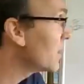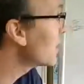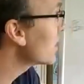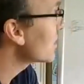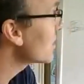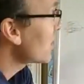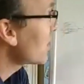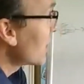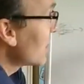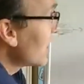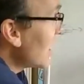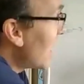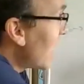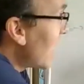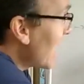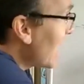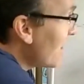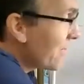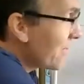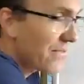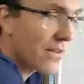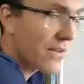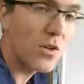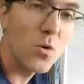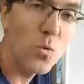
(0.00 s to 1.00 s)
The
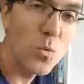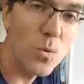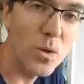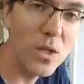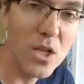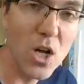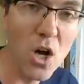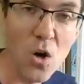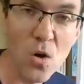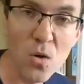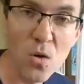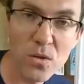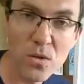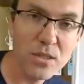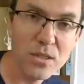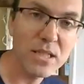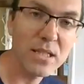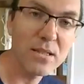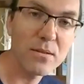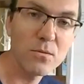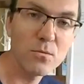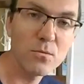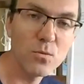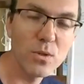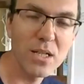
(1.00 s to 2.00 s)
live
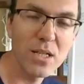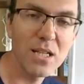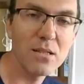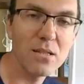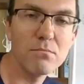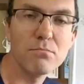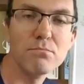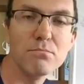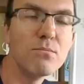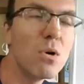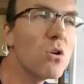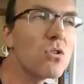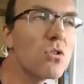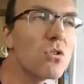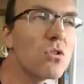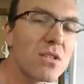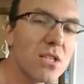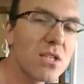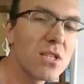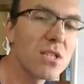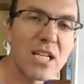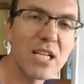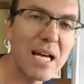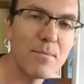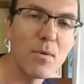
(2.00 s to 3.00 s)
will most of the
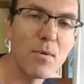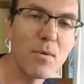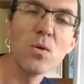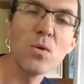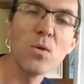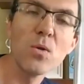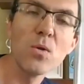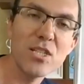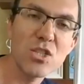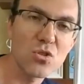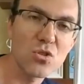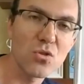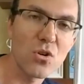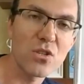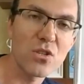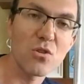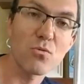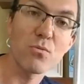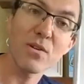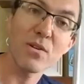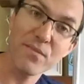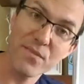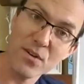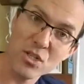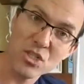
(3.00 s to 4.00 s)
time only store the
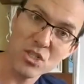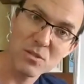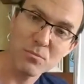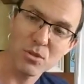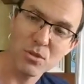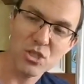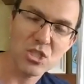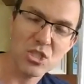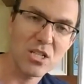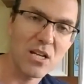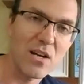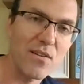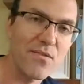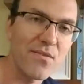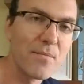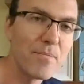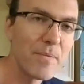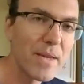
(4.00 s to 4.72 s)
reversible stuff.